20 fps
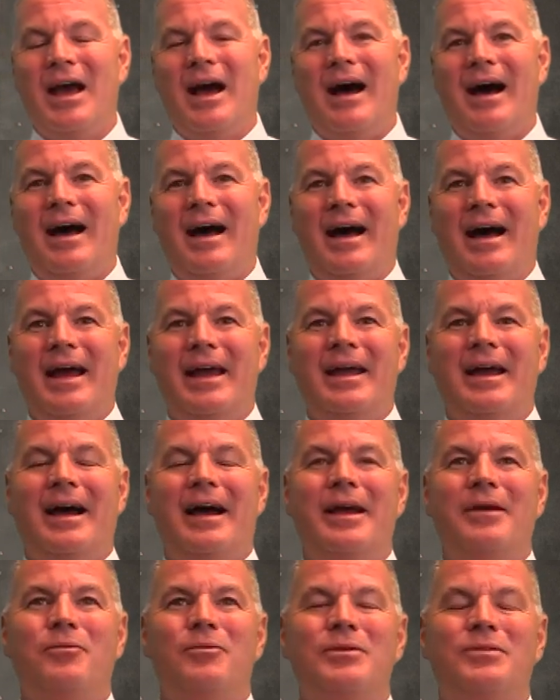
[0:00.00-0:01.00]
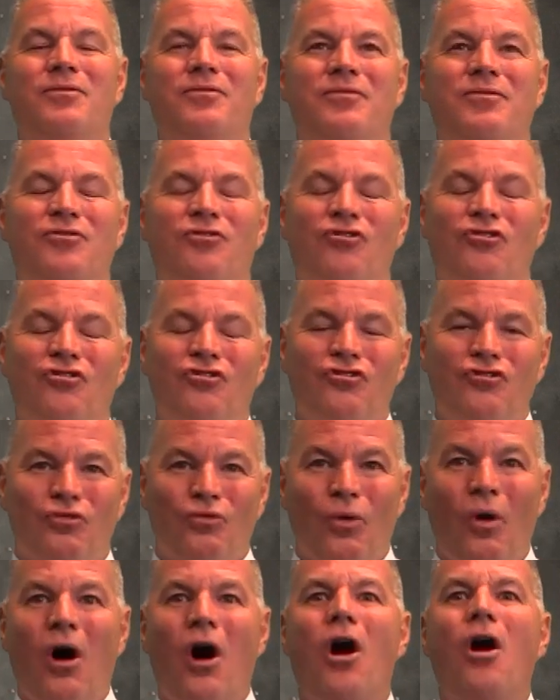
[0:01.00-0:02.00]
I would
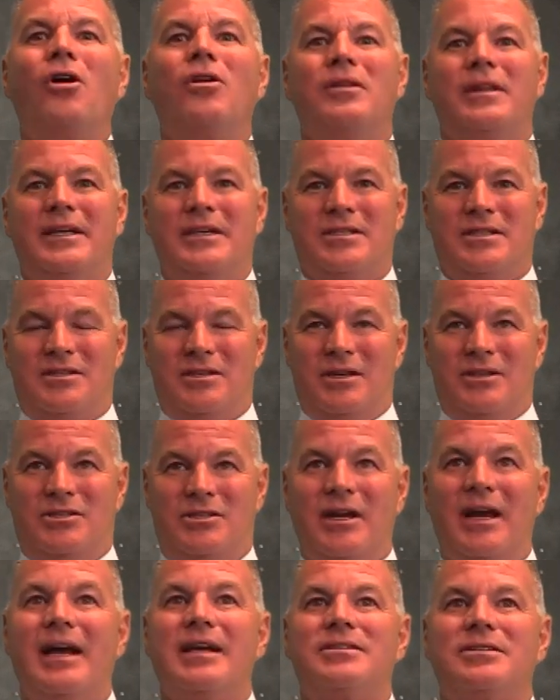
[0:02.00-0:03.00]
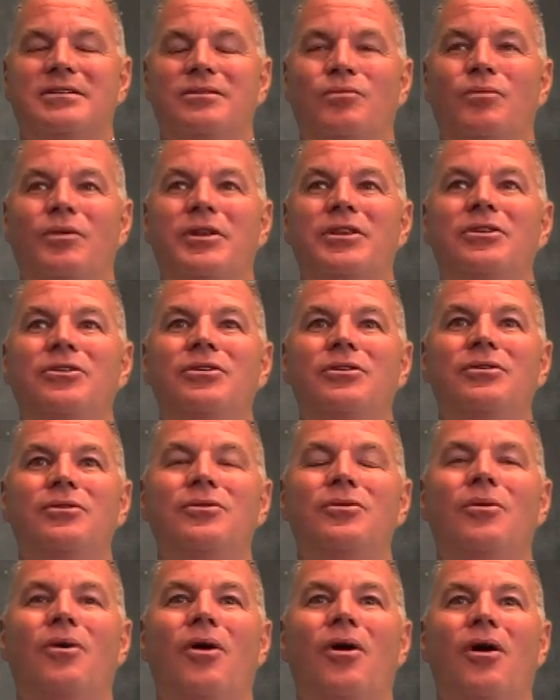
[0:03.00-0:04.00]
strongly suggest when
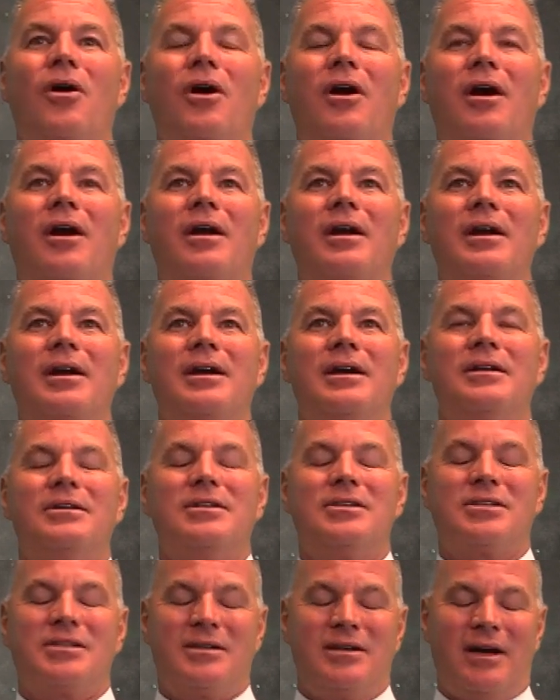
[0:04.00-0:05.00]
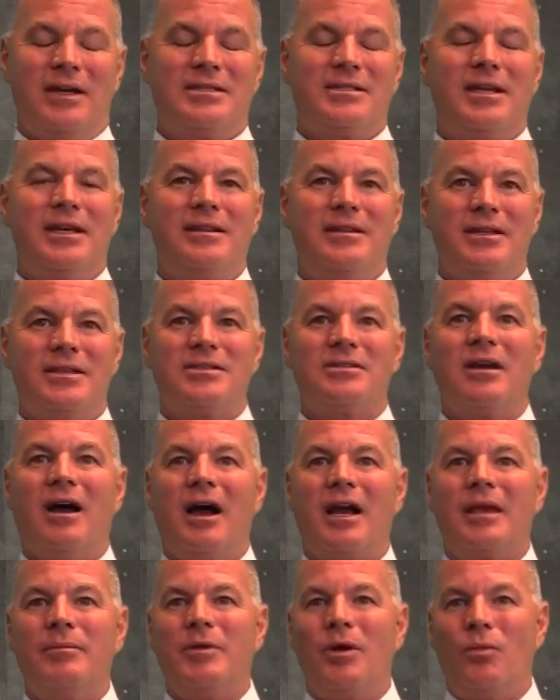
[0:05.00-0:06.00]
you are discussing this
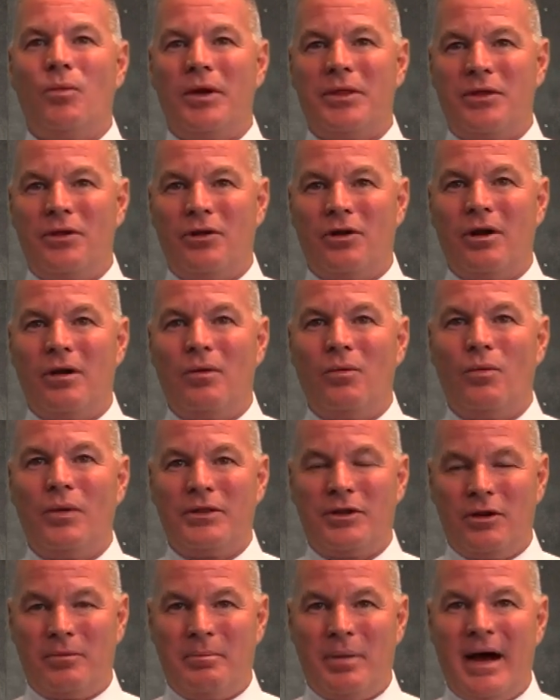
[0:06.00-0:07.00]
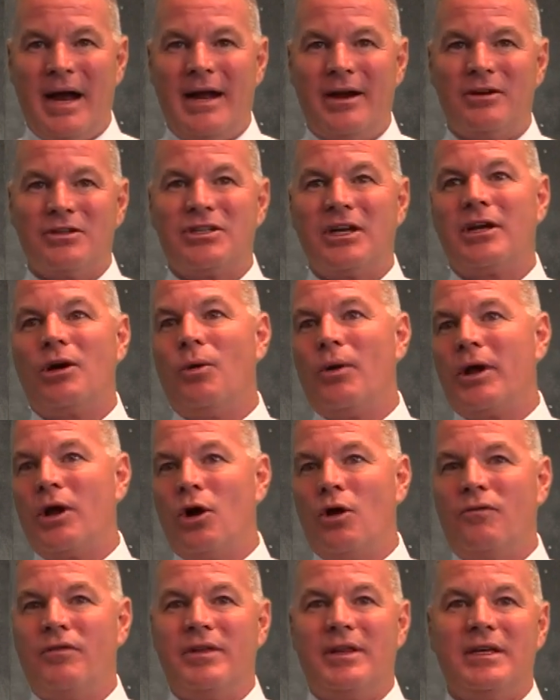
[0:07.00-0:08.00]
document with your buyers and going
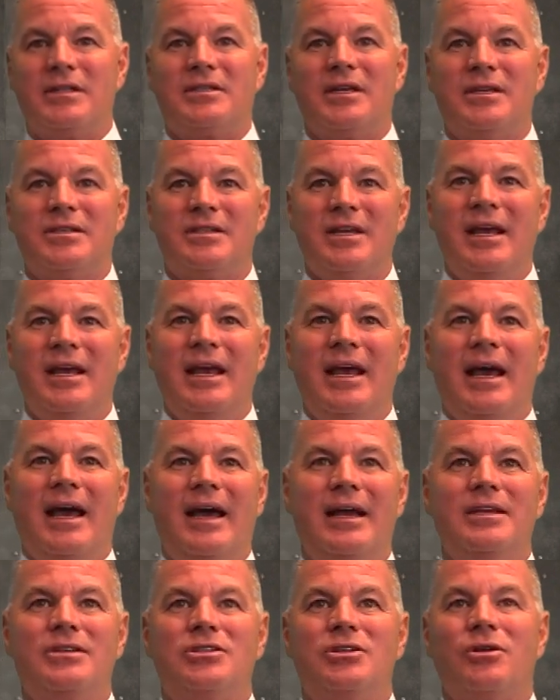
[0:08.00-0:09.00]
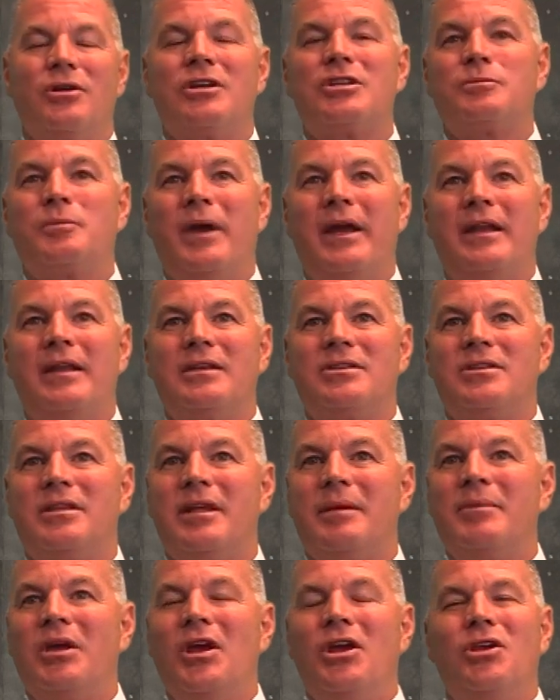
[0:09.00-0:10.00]
over this as you're explaining this to
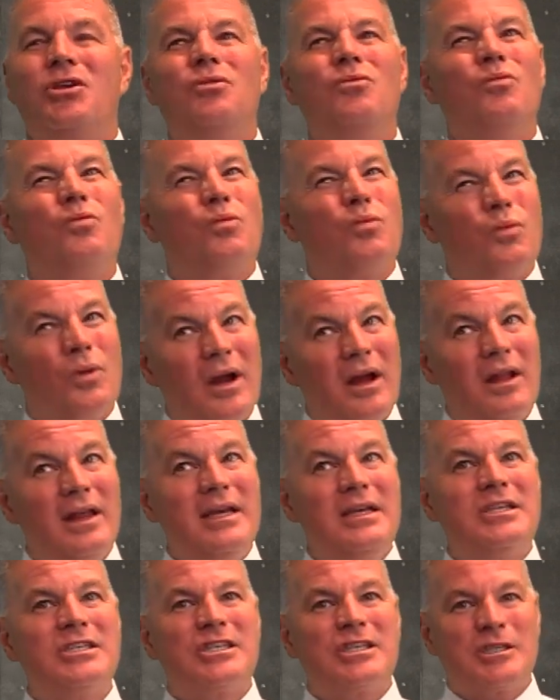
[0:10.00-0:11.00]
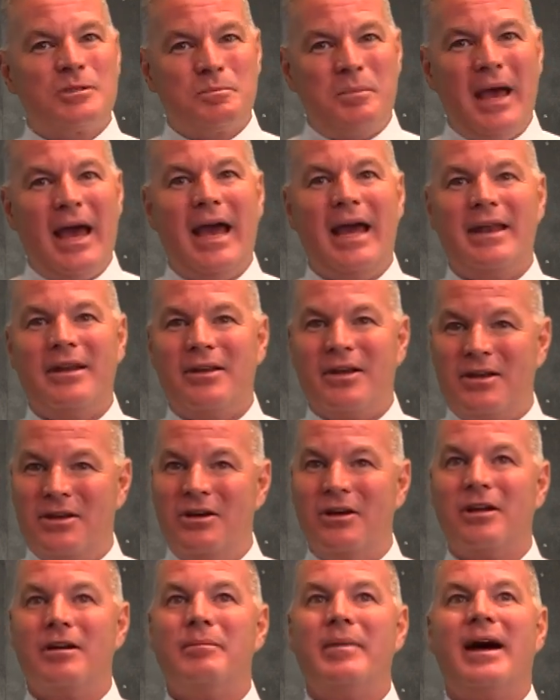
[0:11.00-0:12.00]
them, you really spend a
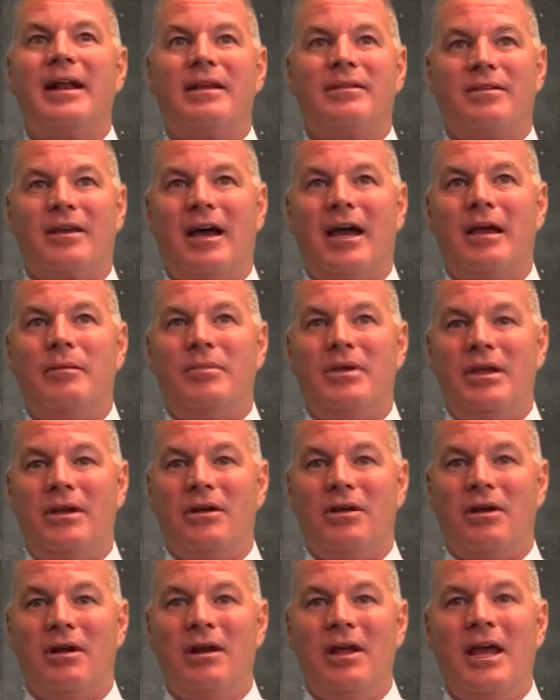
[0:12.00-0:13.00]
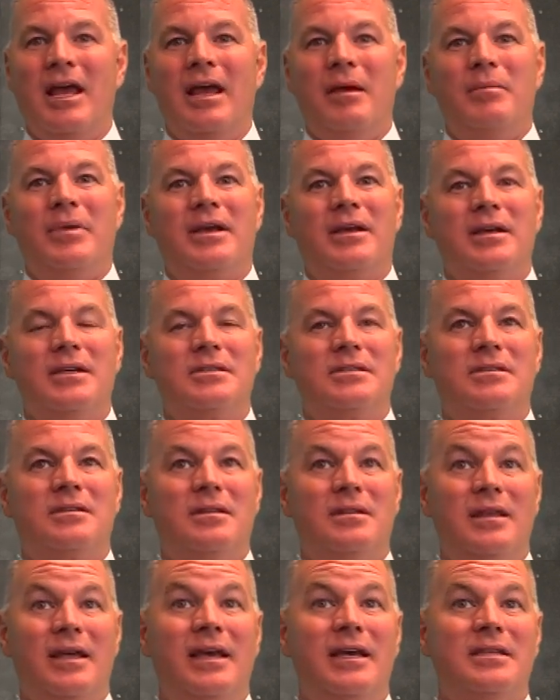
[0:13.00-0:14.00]
good amount of time here, because
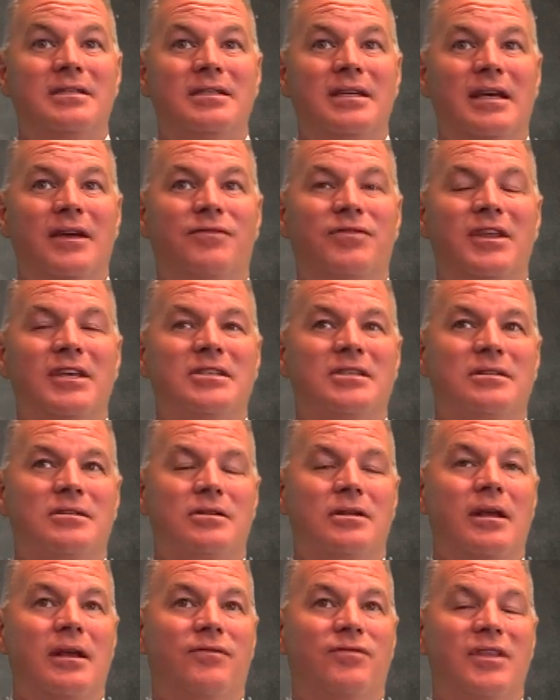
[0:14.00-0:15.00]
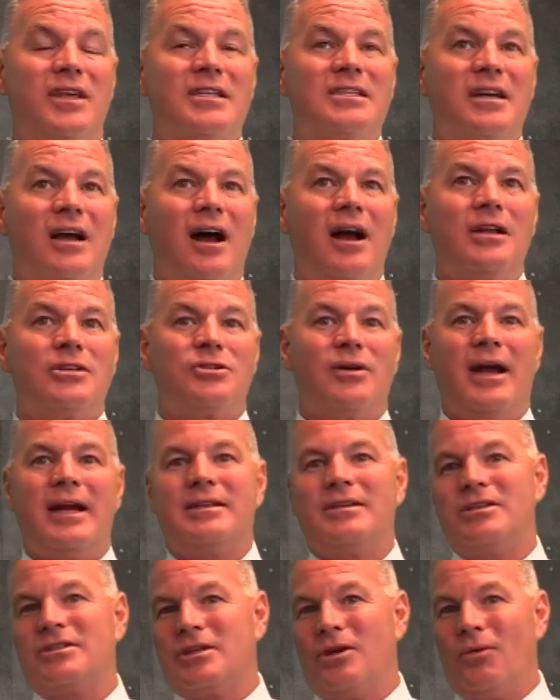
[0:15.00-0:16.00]
if this
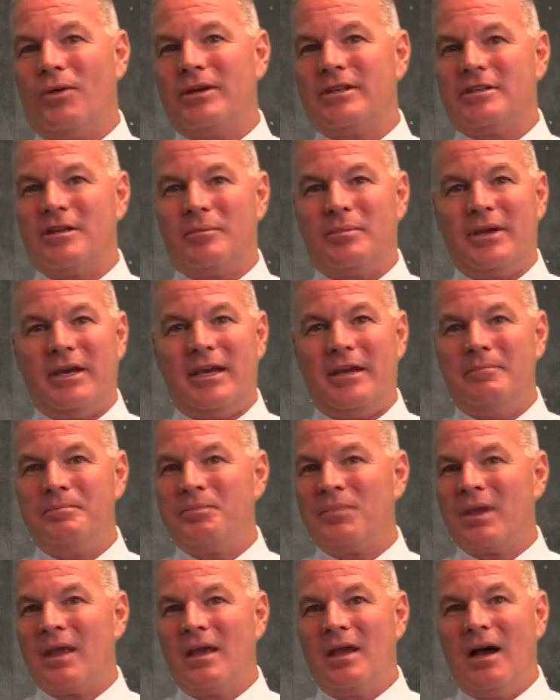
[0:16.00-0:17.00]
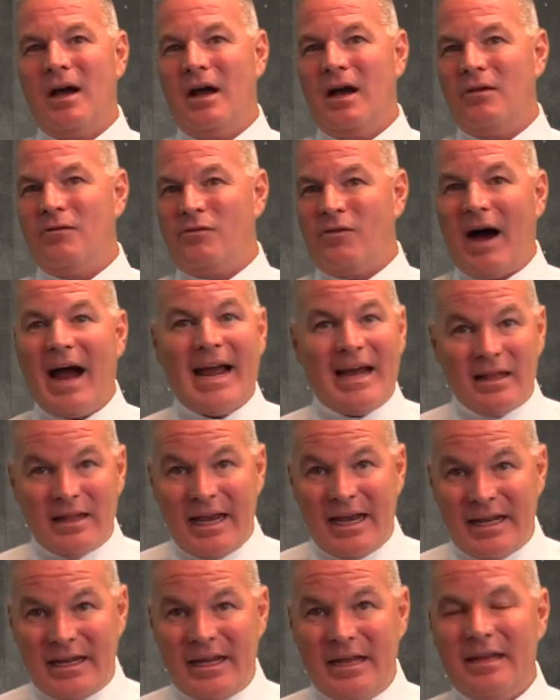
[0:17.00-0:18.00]
contract is going to be
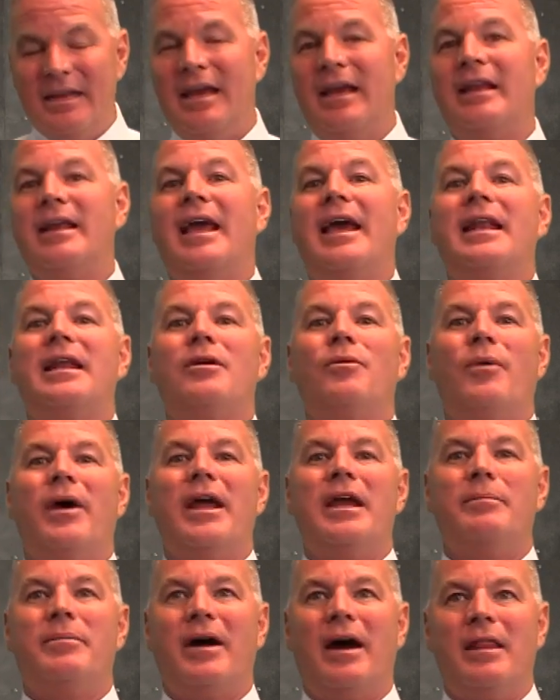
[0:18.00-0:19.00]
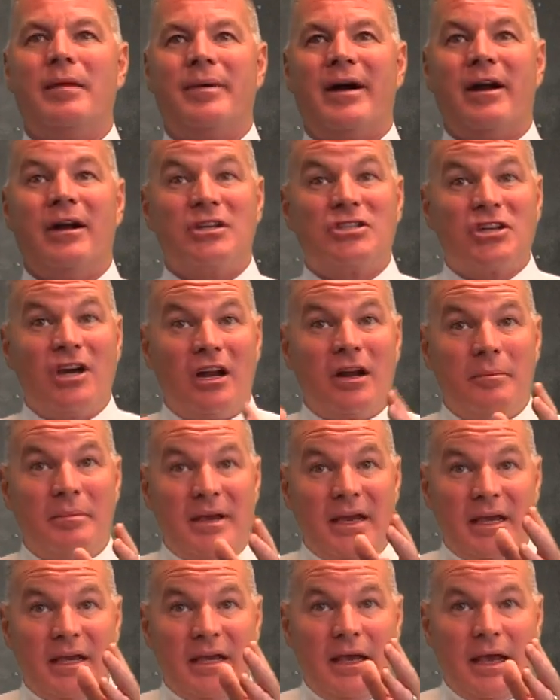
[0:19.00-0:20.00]
violated in any way by the buyer, it's going to
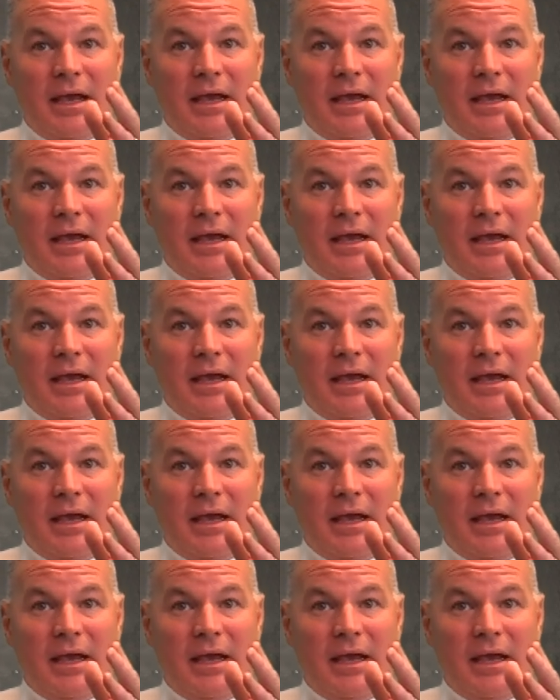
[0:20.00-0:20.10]
be